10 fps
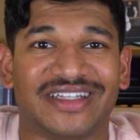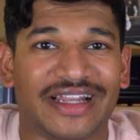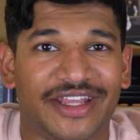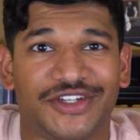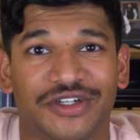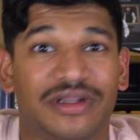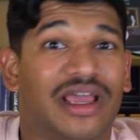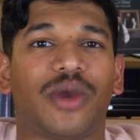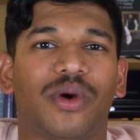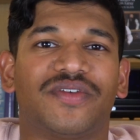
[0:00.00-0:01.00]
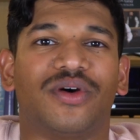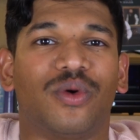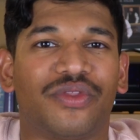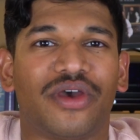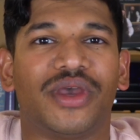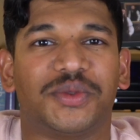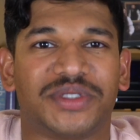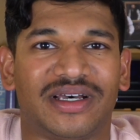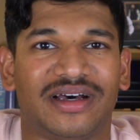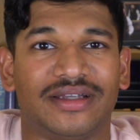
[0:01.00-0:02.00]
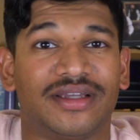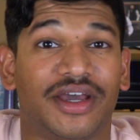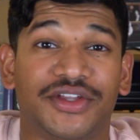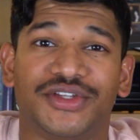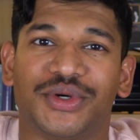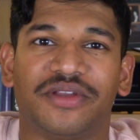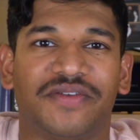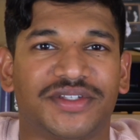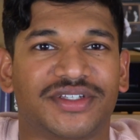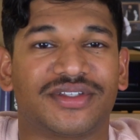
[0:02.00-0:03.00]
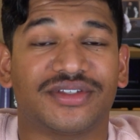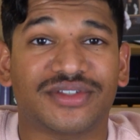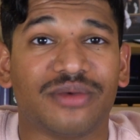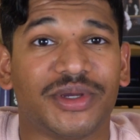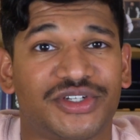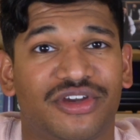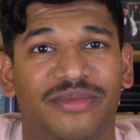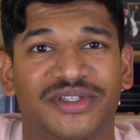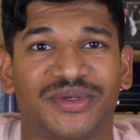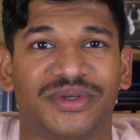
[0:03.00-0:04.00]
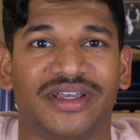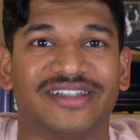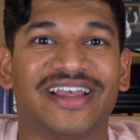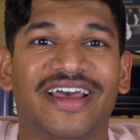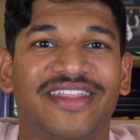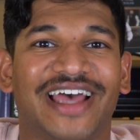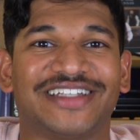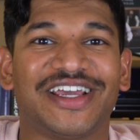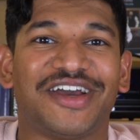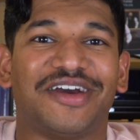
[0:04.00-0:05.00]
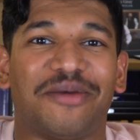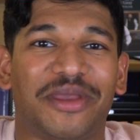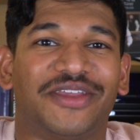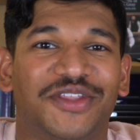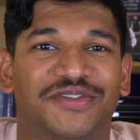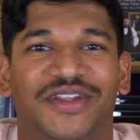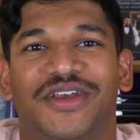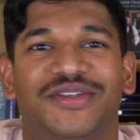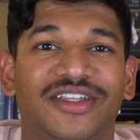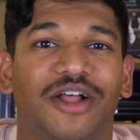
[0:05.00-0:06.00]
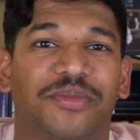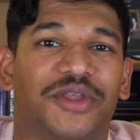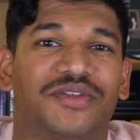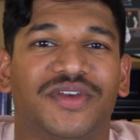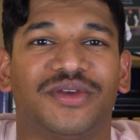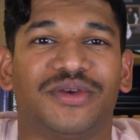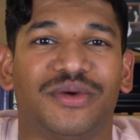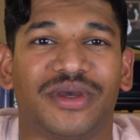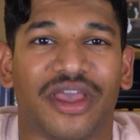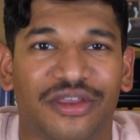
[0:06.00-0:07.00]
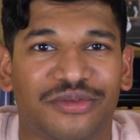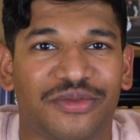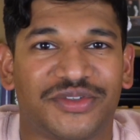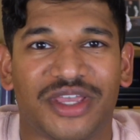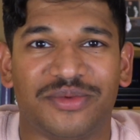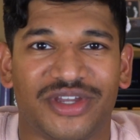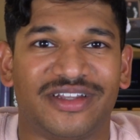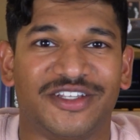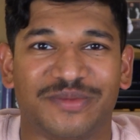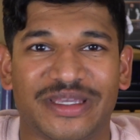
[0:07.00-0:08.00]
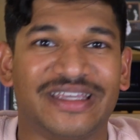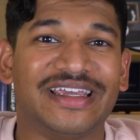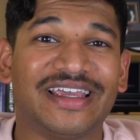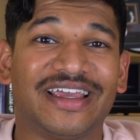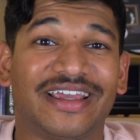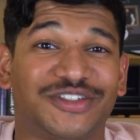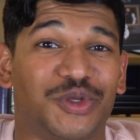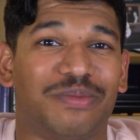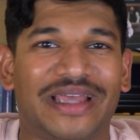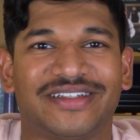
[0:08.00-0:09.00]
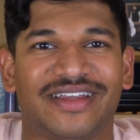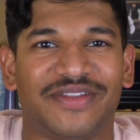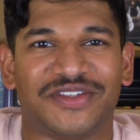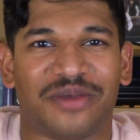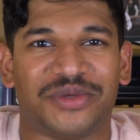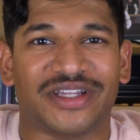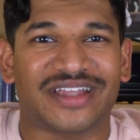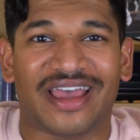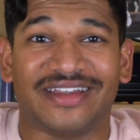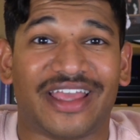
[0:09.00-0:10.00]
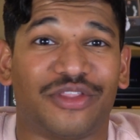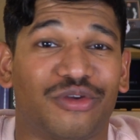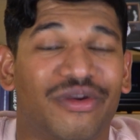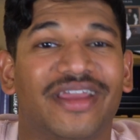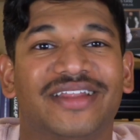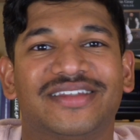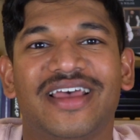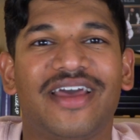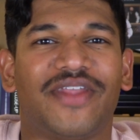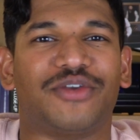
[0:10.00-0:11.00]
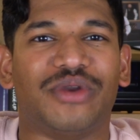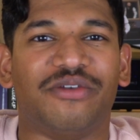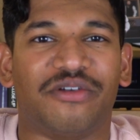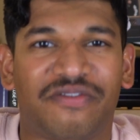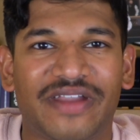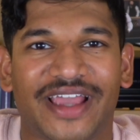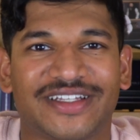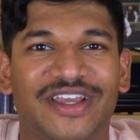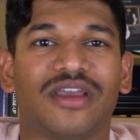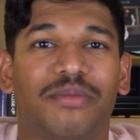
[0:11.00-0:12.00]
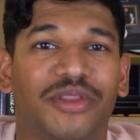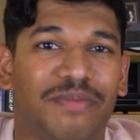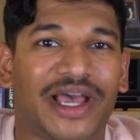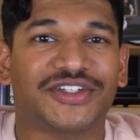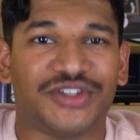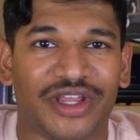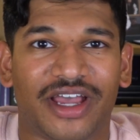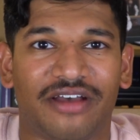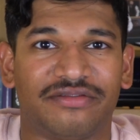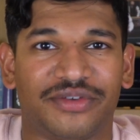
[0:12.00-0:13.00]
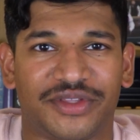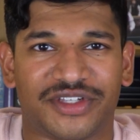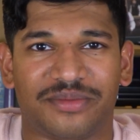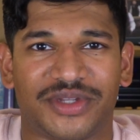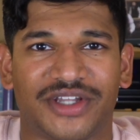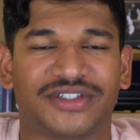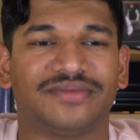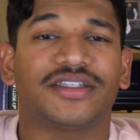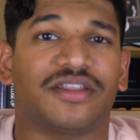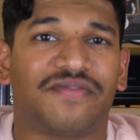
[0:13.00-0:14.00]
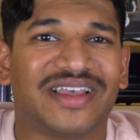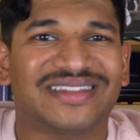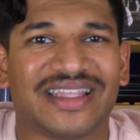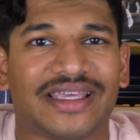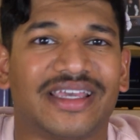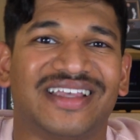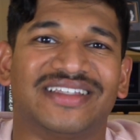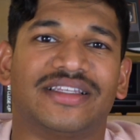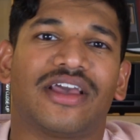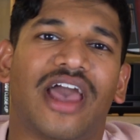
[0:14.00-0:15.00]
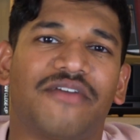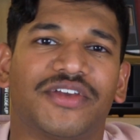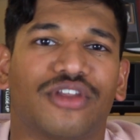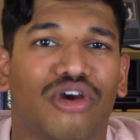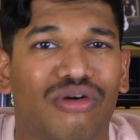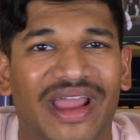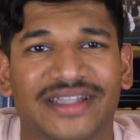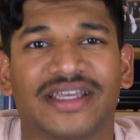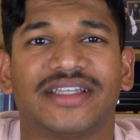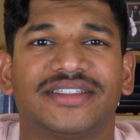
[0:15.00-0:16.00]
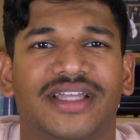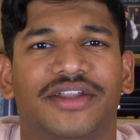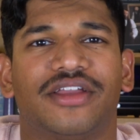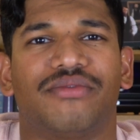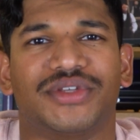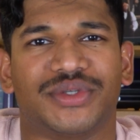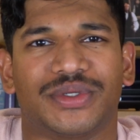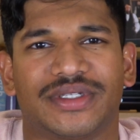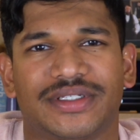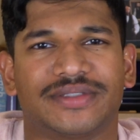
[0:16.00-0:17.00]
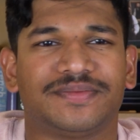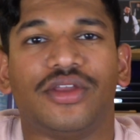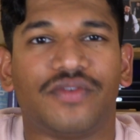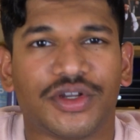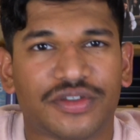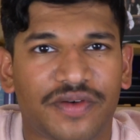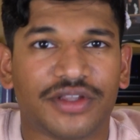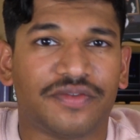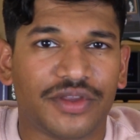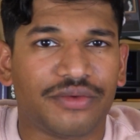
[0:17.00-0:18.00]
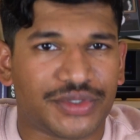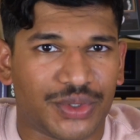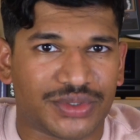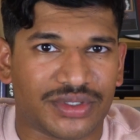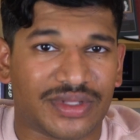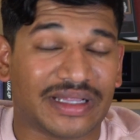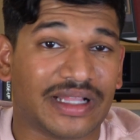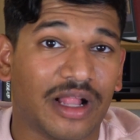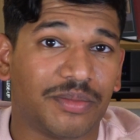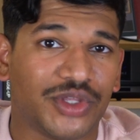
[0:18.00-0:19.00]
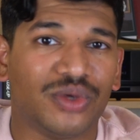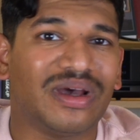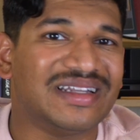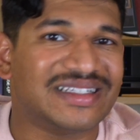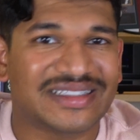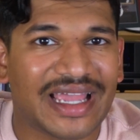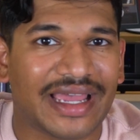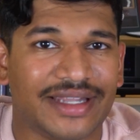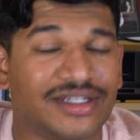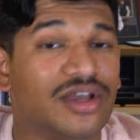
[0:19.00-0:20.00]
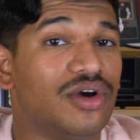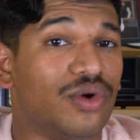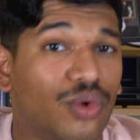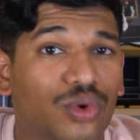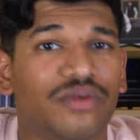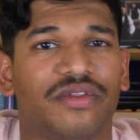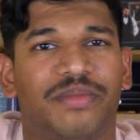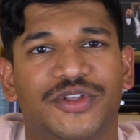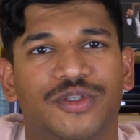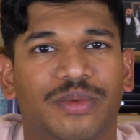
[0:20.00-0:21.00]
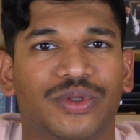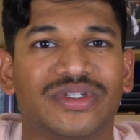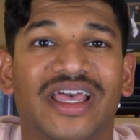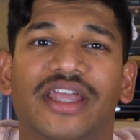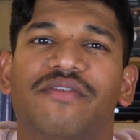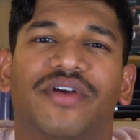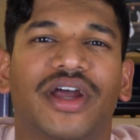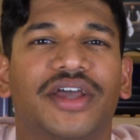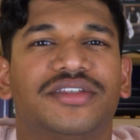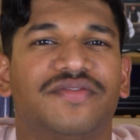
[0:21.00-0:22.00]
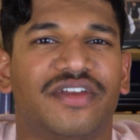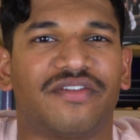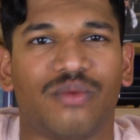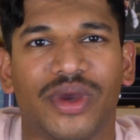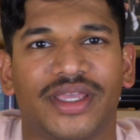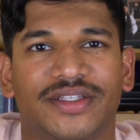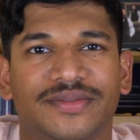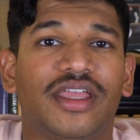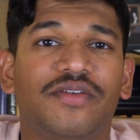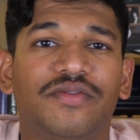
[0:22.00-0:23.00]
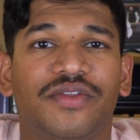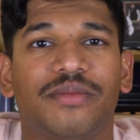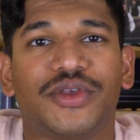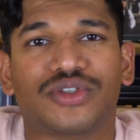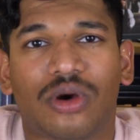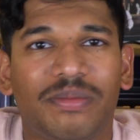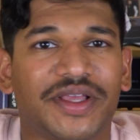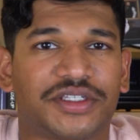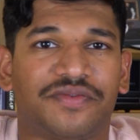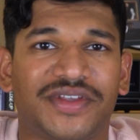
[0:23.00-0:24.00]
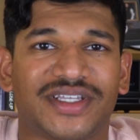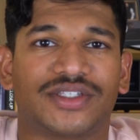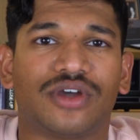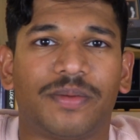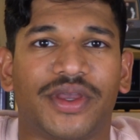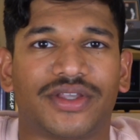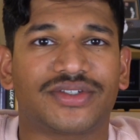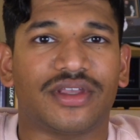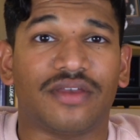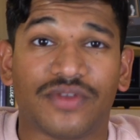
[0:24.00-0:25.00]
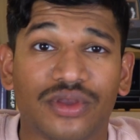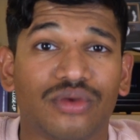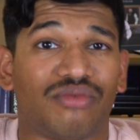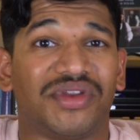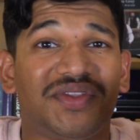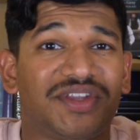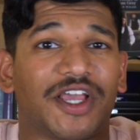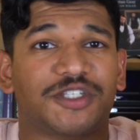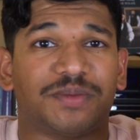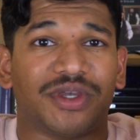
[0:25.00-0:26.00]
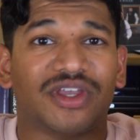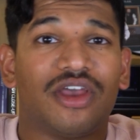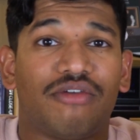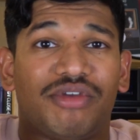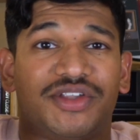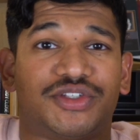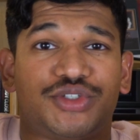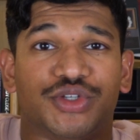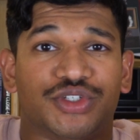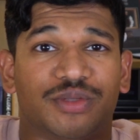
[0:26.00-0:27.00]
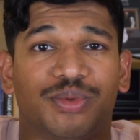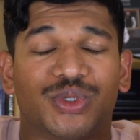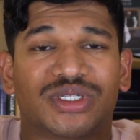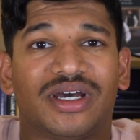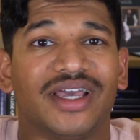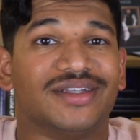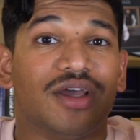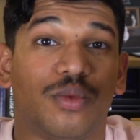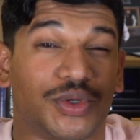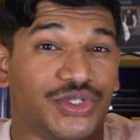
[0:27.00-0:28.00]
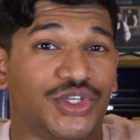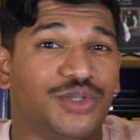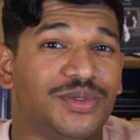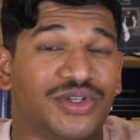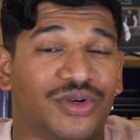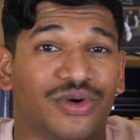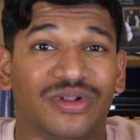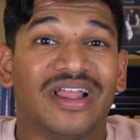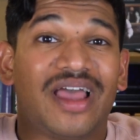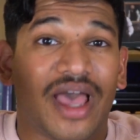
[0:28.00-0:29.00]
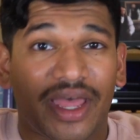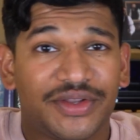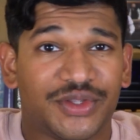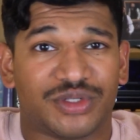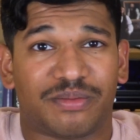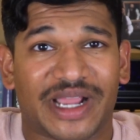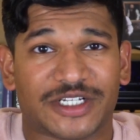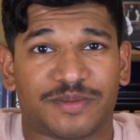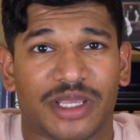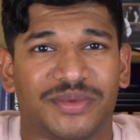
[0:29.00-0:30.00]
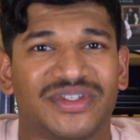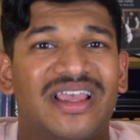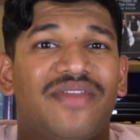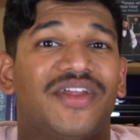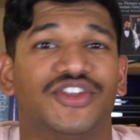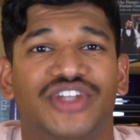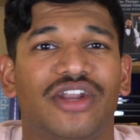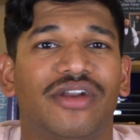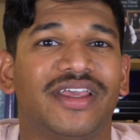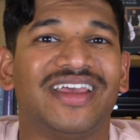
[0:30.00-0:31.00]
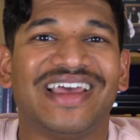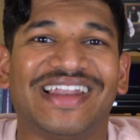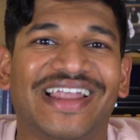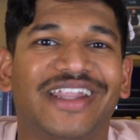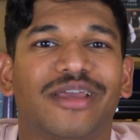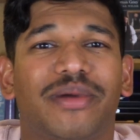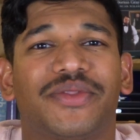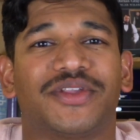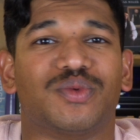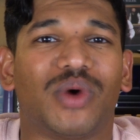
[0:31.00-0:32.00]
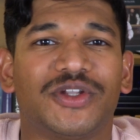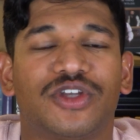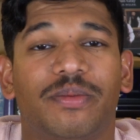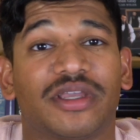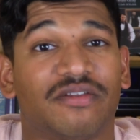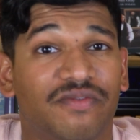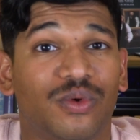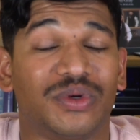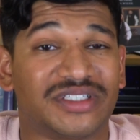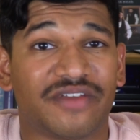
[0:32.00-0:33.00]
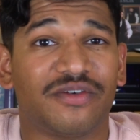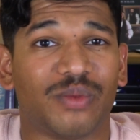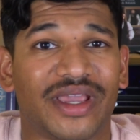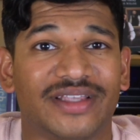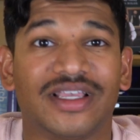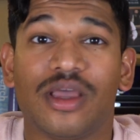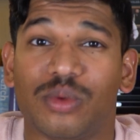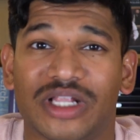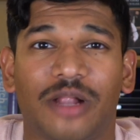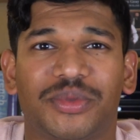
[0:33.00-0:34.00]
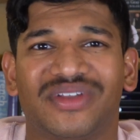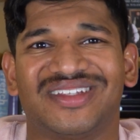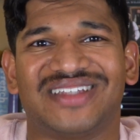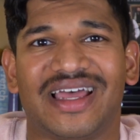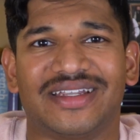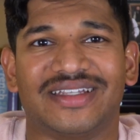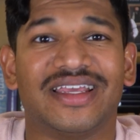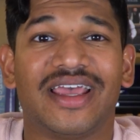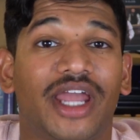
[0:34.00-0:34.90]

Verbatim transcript: intercalation. However, although it was hard, I enjoyed physics so much during my school years that I'm making these videos to help those of you who are going through the same journey as me do better in the subject and get the grades that really reflect upon the passion you have for the subject. So the first thing is having the correct study resources. You've got to find a few resources that'll help you understand all of the principles in a variety of different ways. Even for the most complex of physics topics, if you read the textbook, read a student support guide, watch a YouTube tutorial, and do some practice papers, then generally learning about this one topic in four different ways will help you understand it.